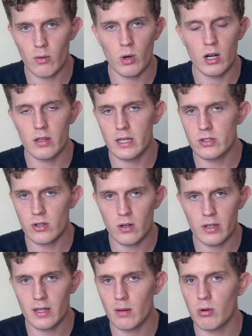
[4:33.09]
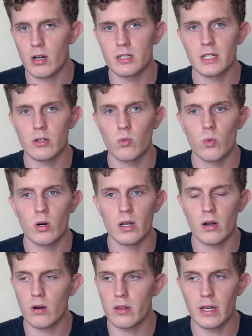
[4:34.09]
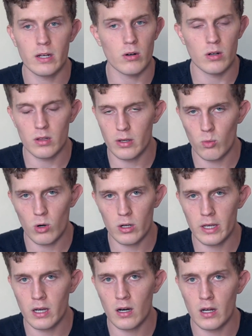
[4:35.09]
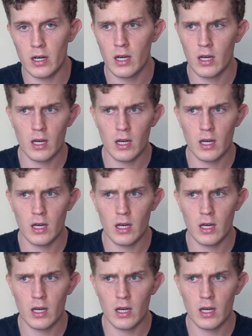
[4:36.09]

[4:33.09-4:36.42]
Why are they starting that project? What are they currently working on?